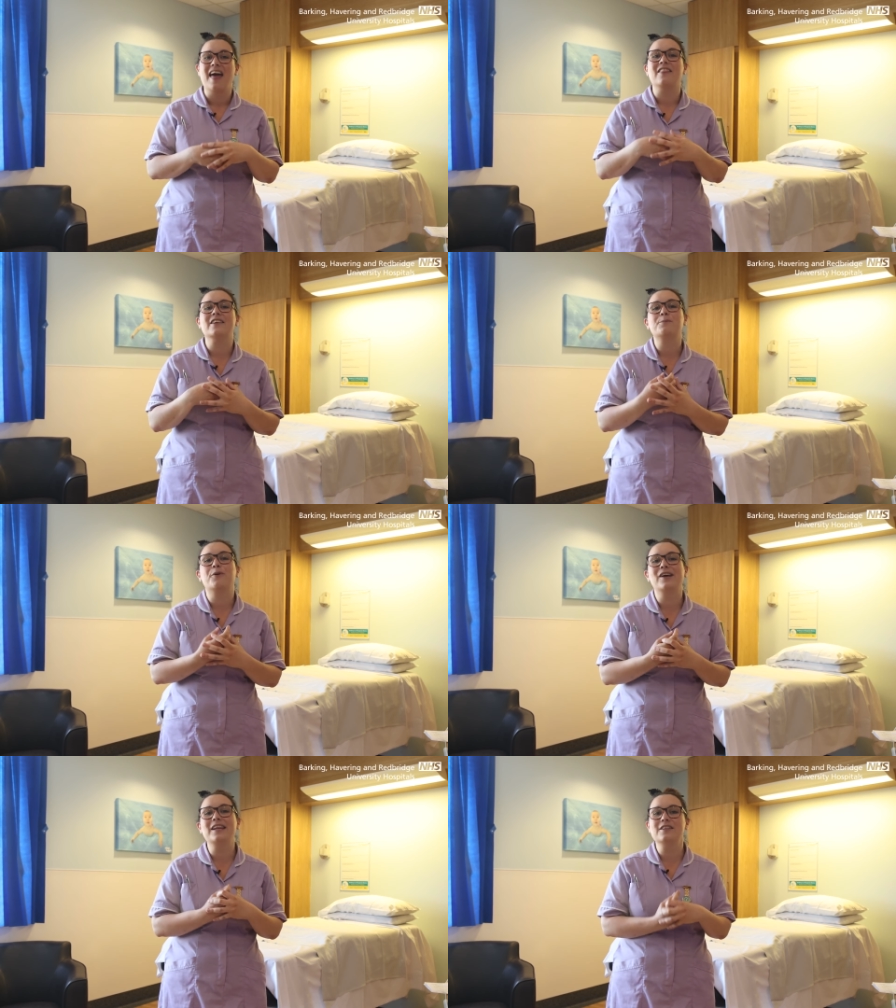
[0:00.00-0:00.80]
This
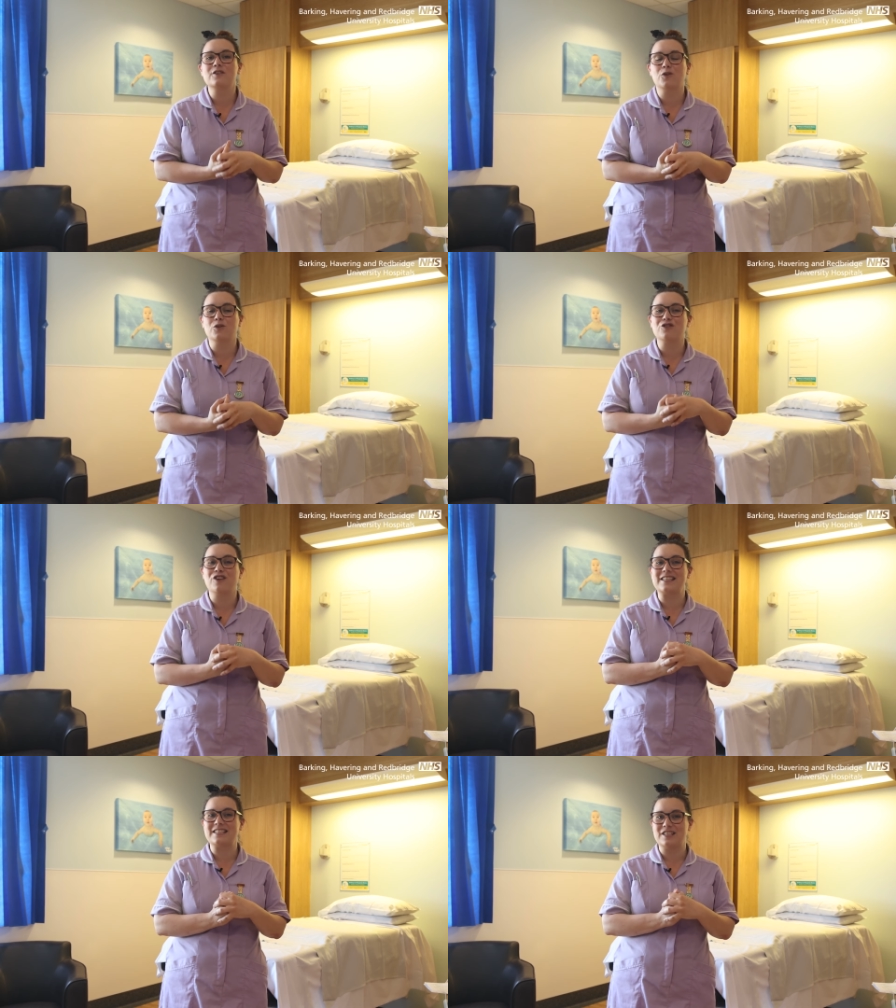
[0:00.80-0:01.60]
point is called
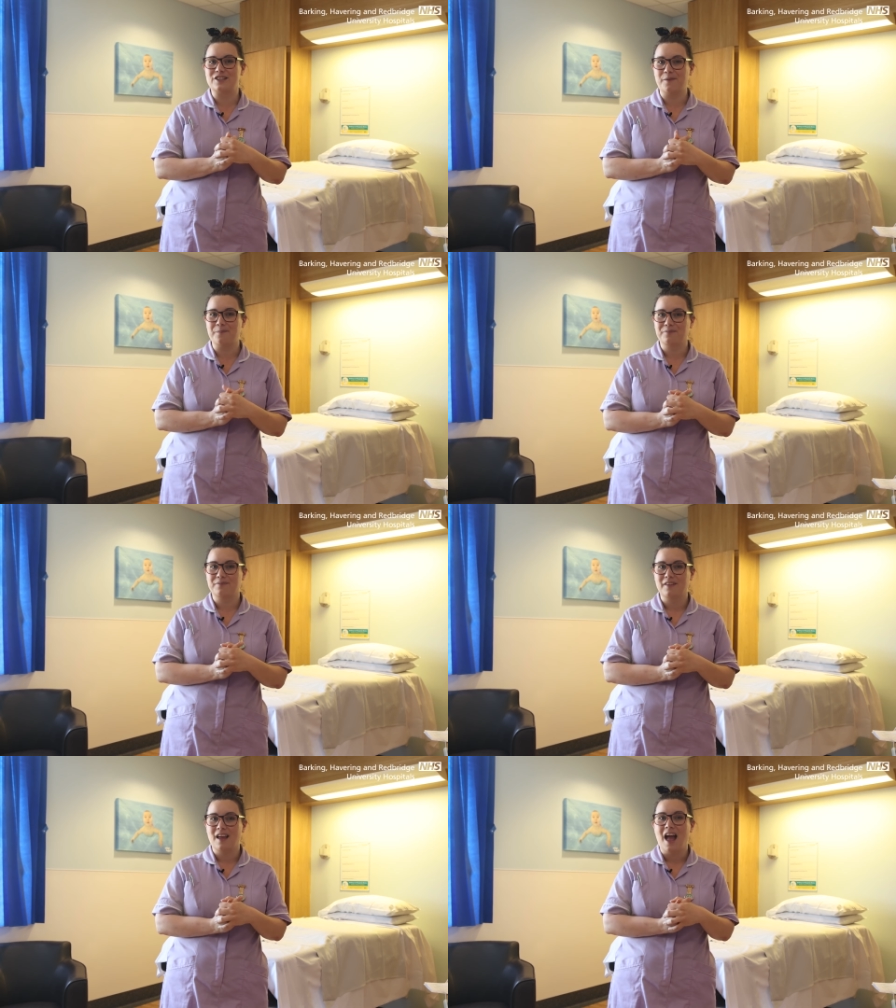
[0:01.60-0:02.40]
transition,
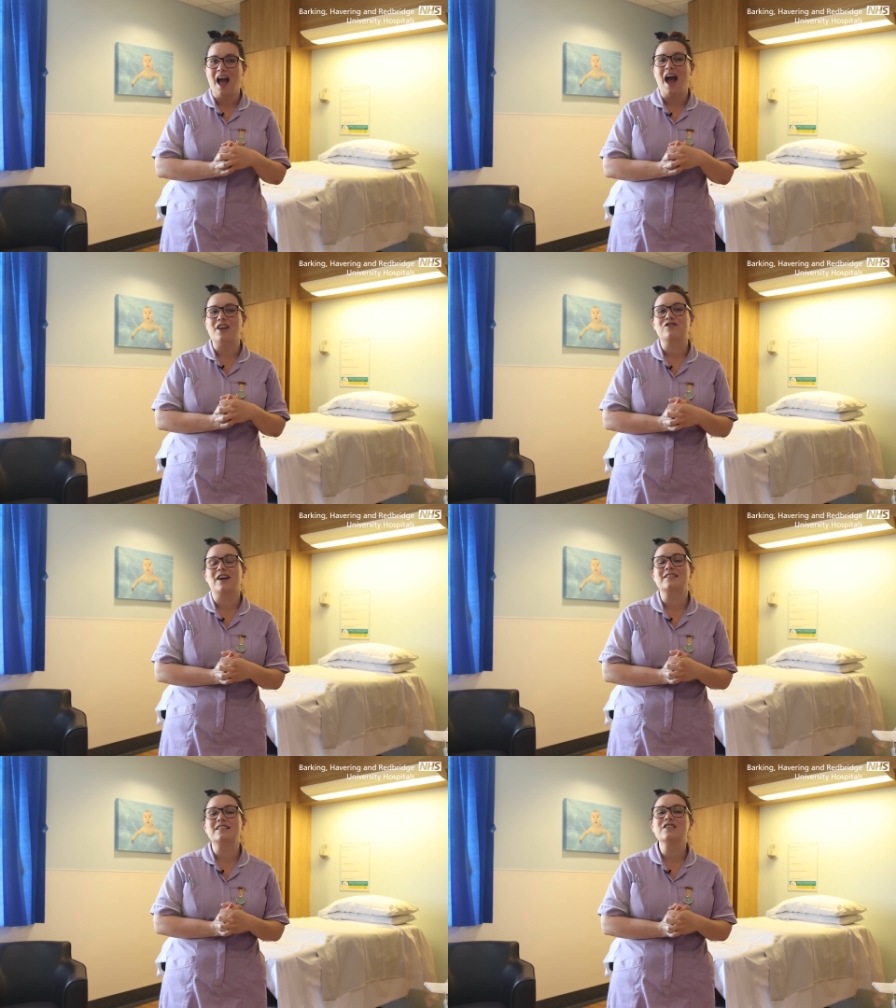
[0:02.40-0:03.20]
and
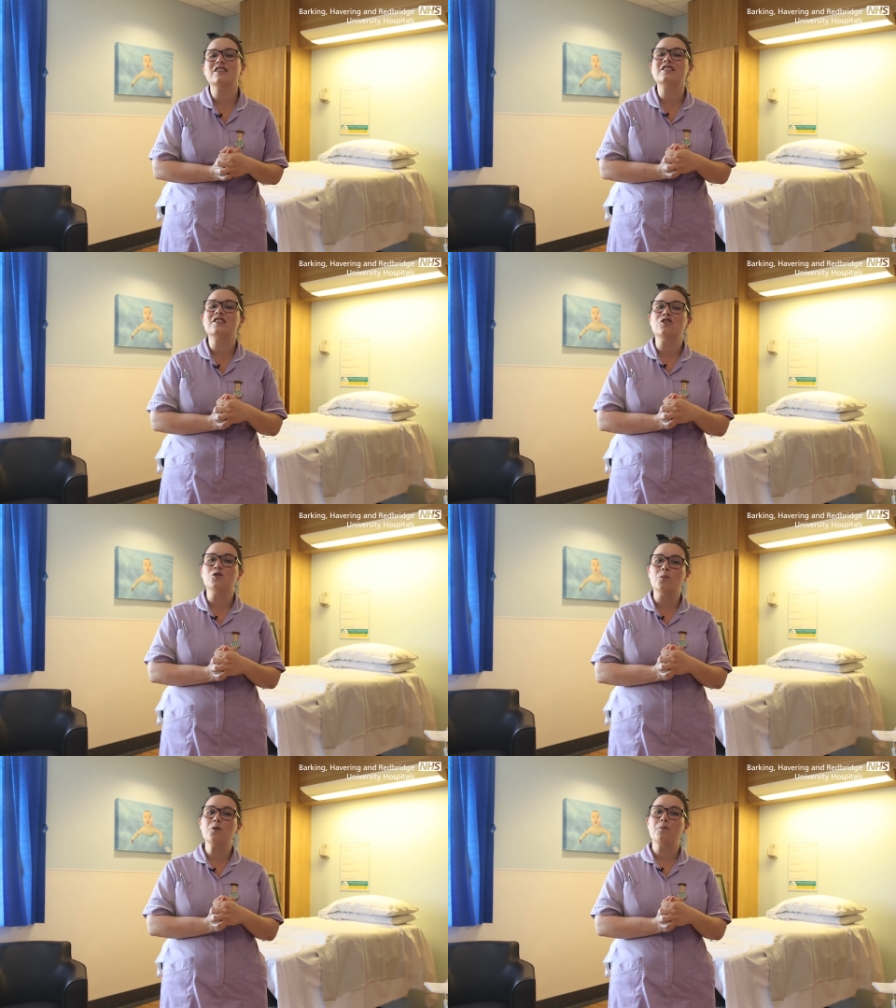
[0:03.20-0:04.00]
transition is a
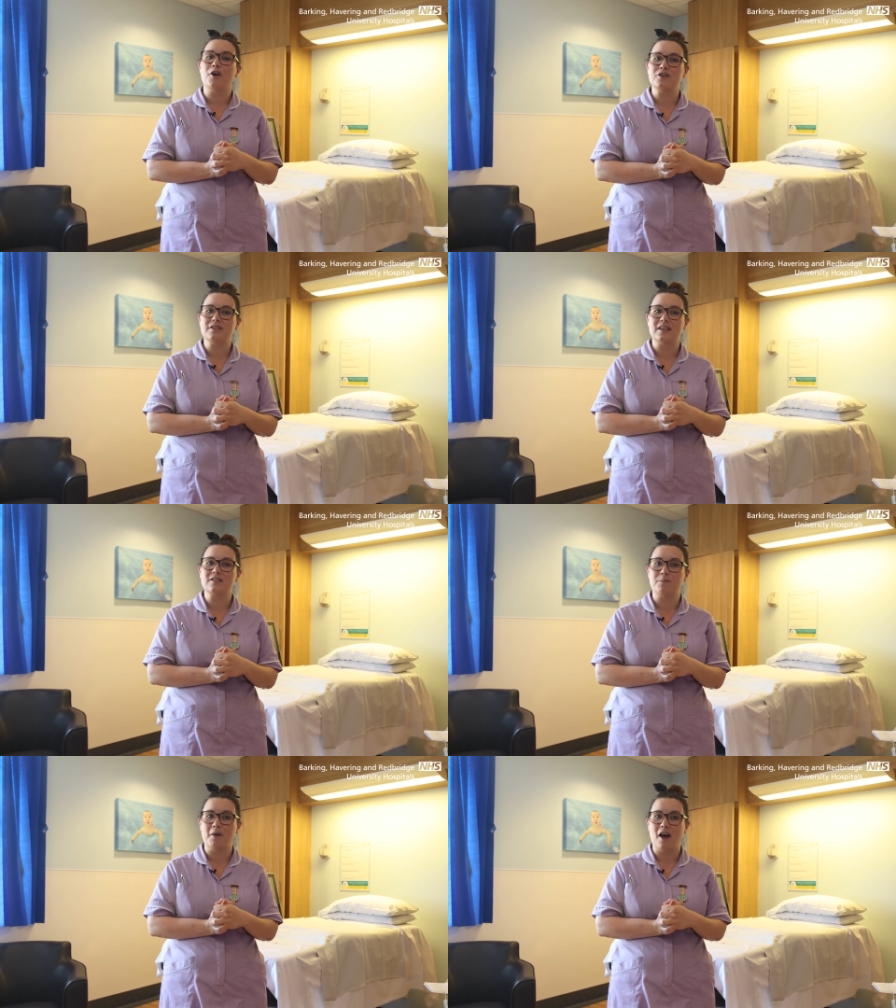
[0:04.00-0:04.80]
normal process
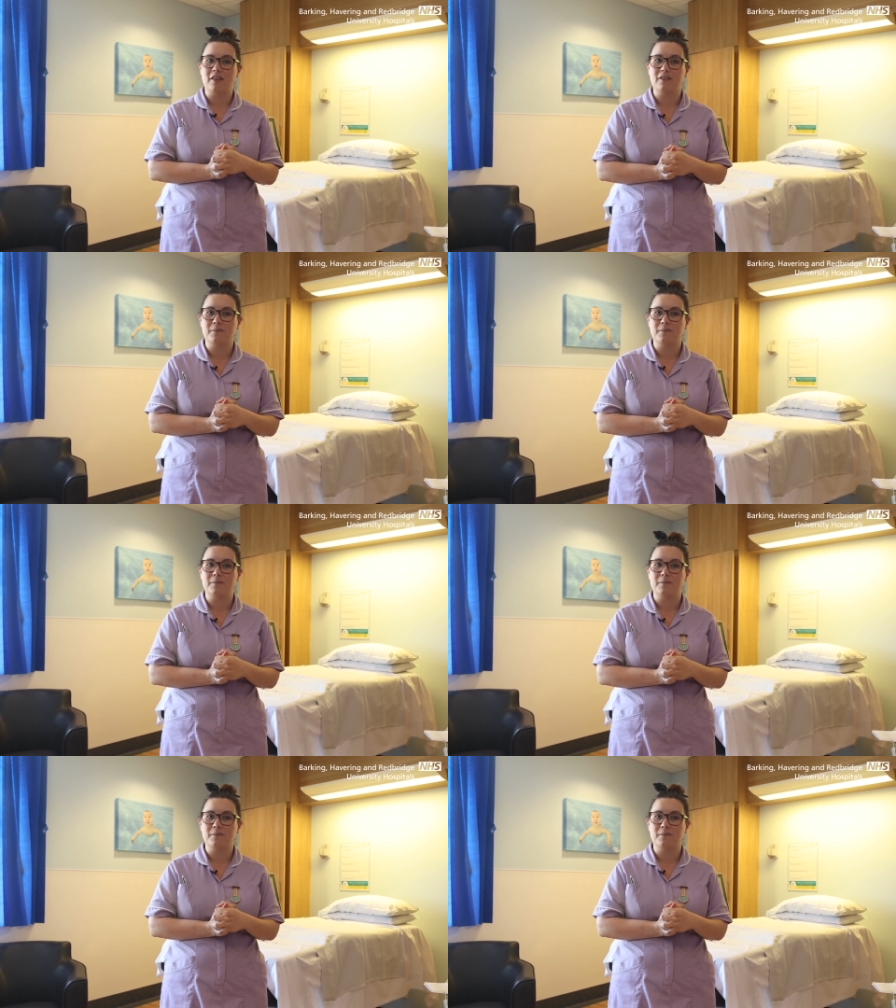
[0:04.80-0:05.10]
of birth.